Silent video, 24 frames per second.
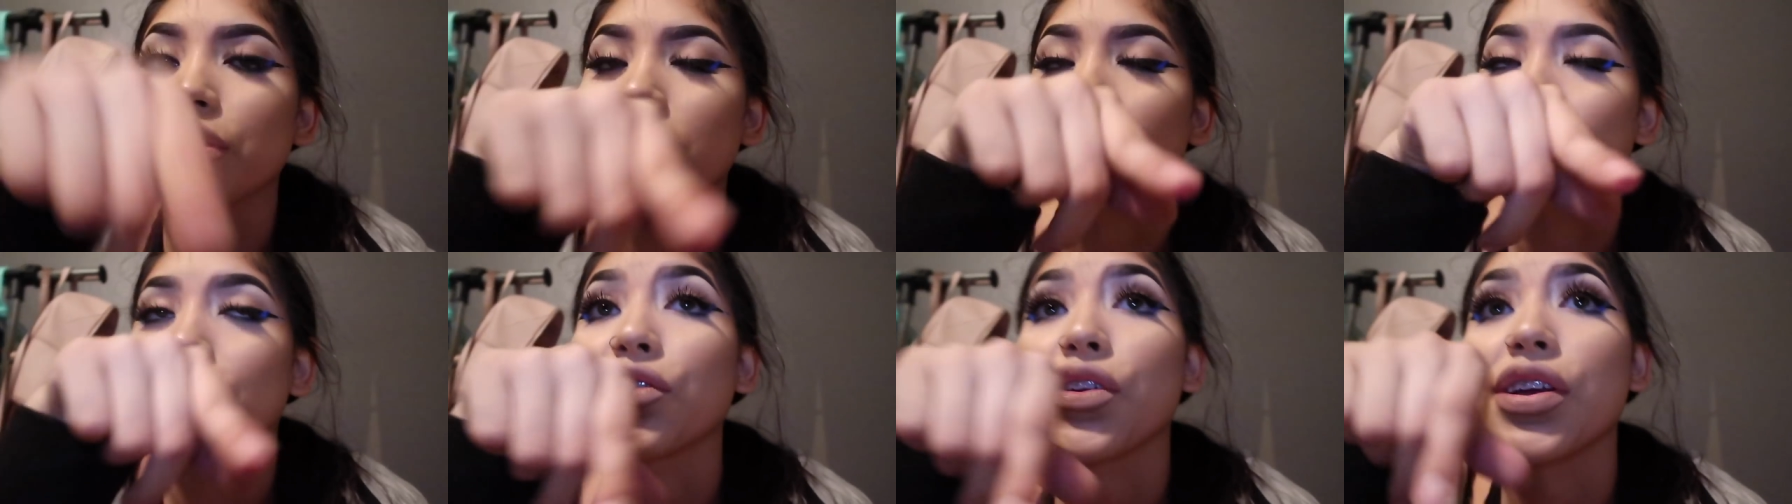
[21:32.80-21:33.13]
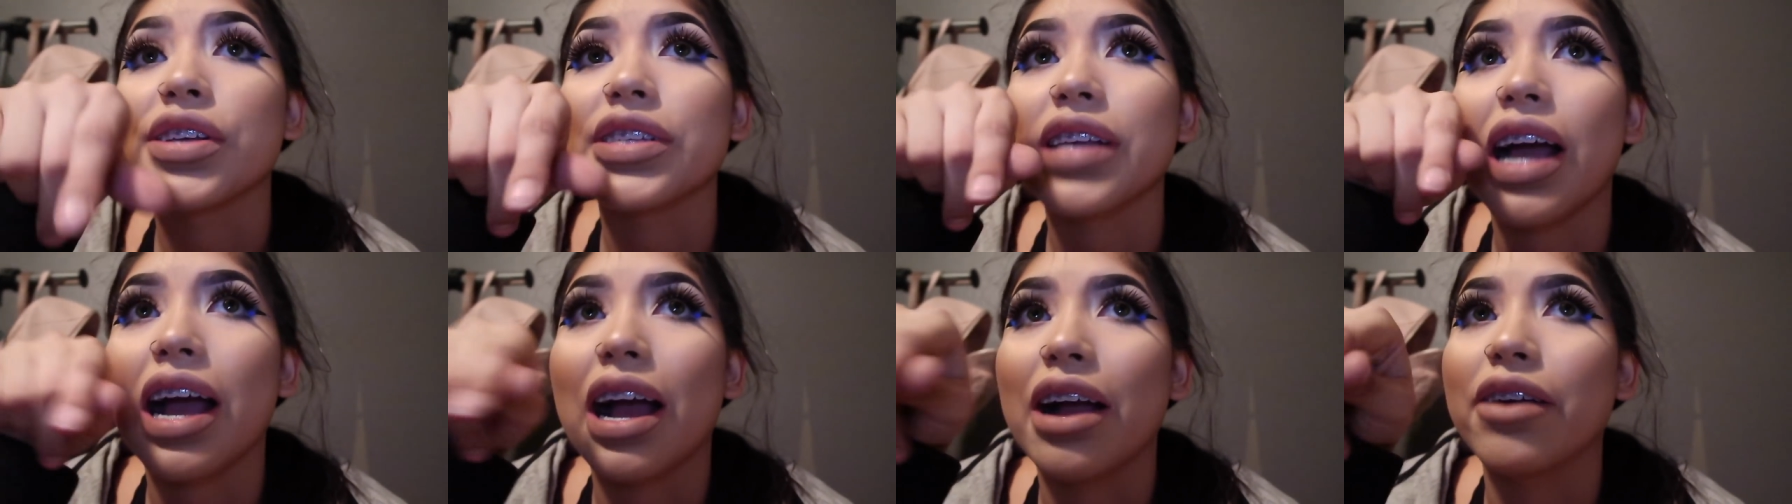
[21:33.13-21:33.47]
I'll talk to you
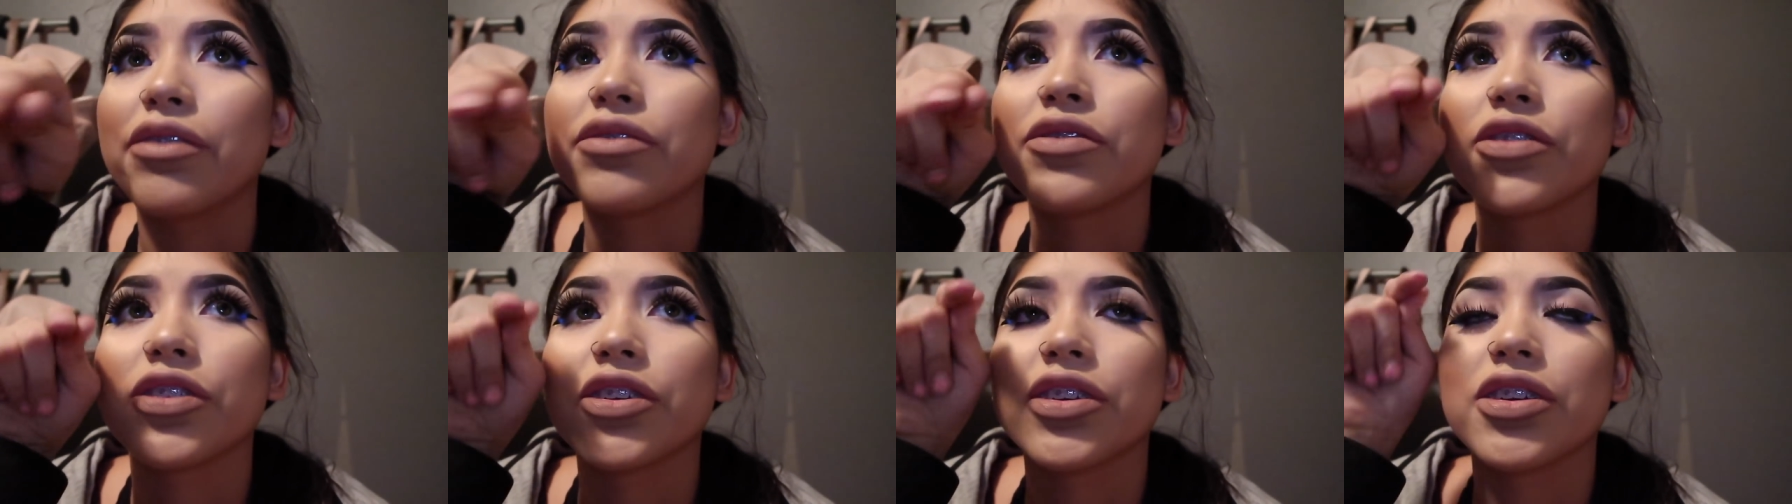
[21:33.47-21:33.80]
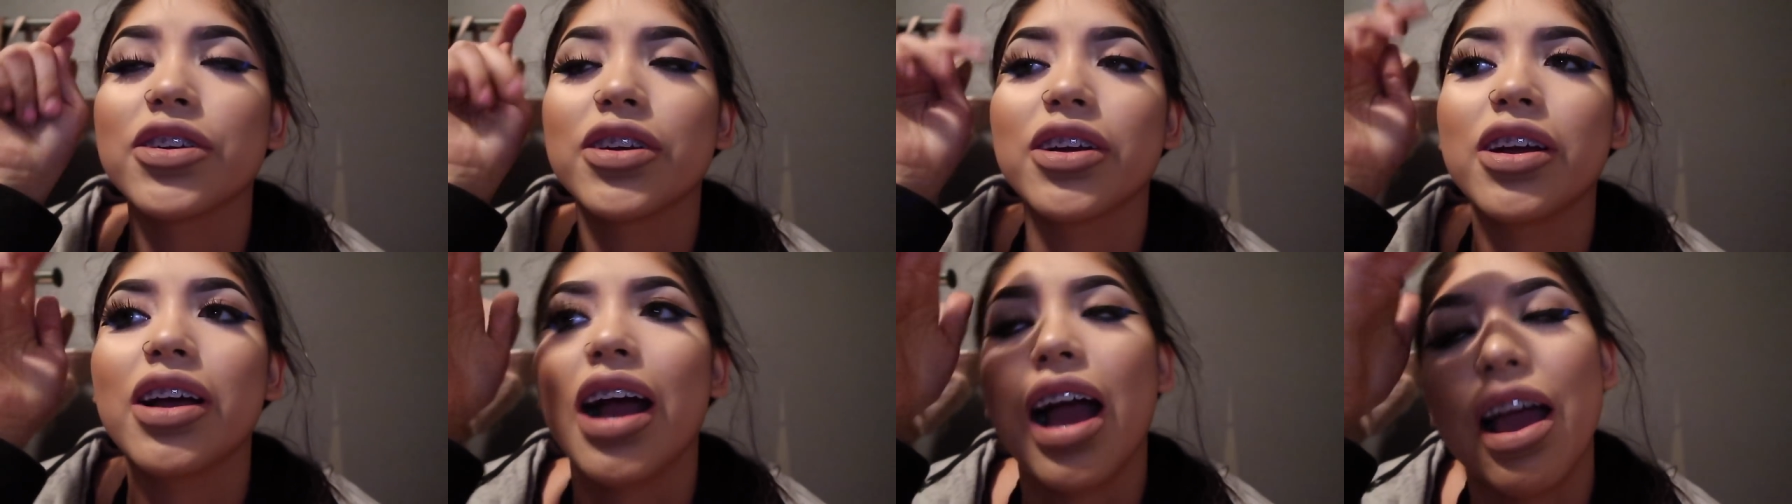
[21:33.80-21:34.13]
guys
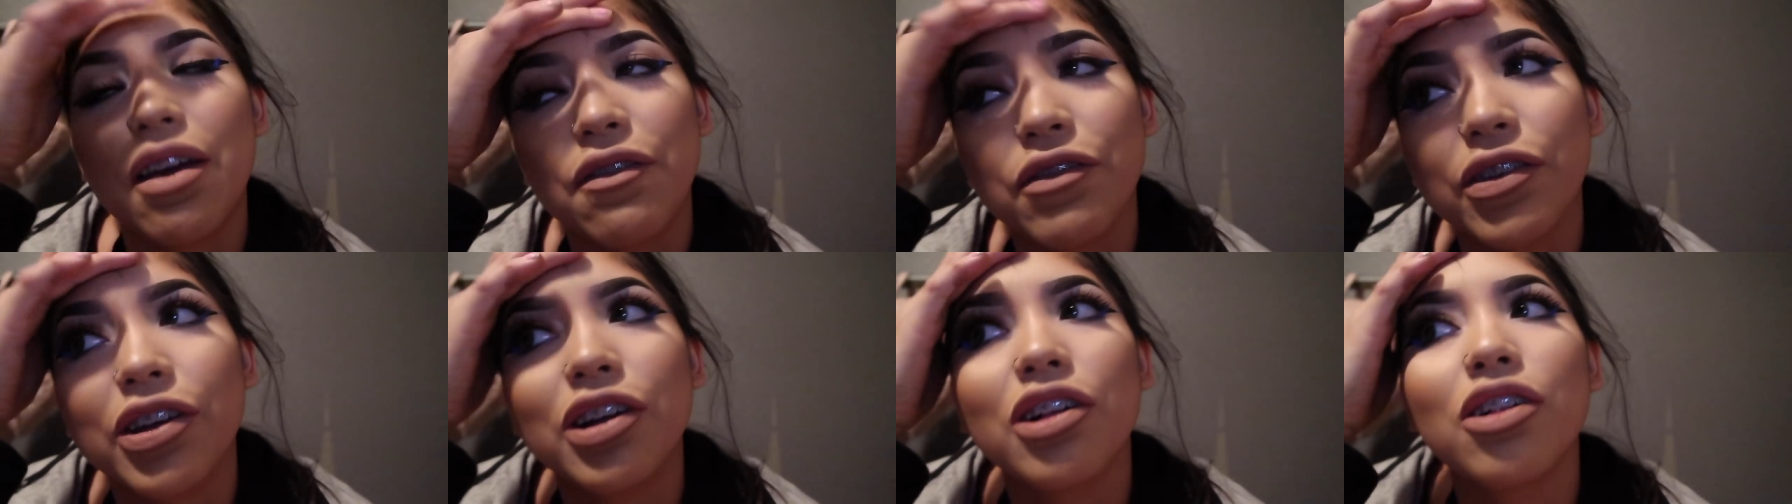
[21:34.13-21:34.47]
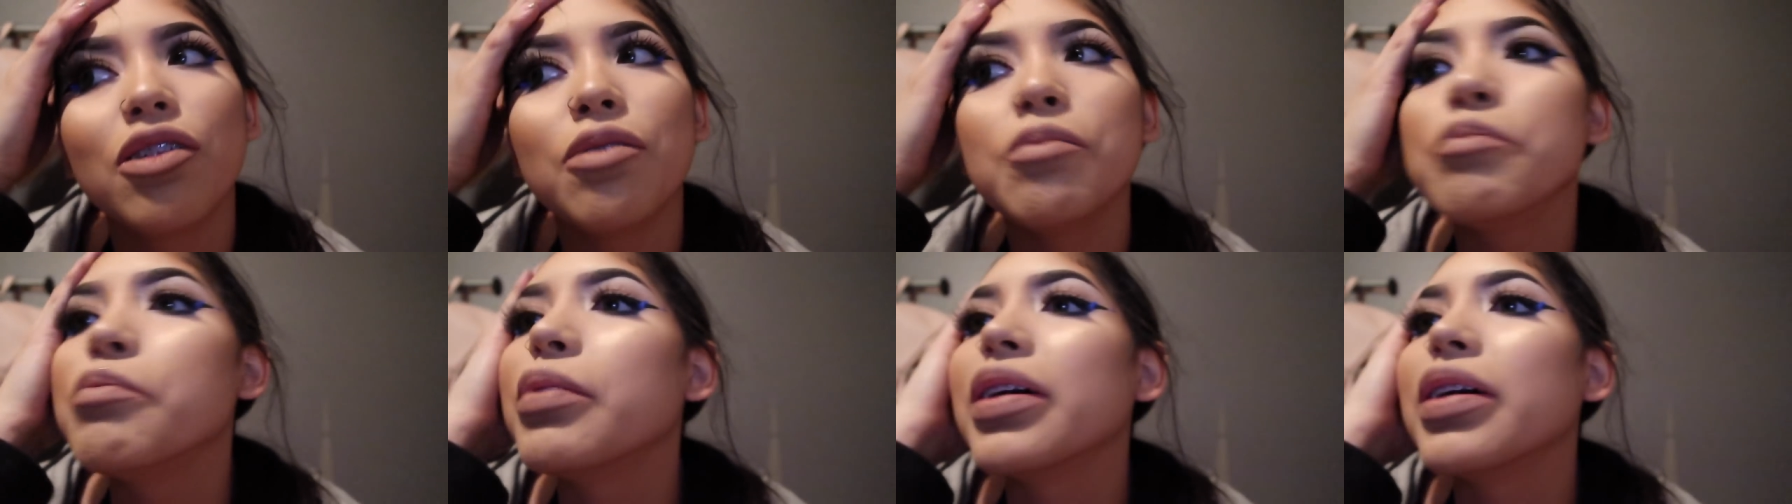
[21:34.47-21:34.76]
after I film.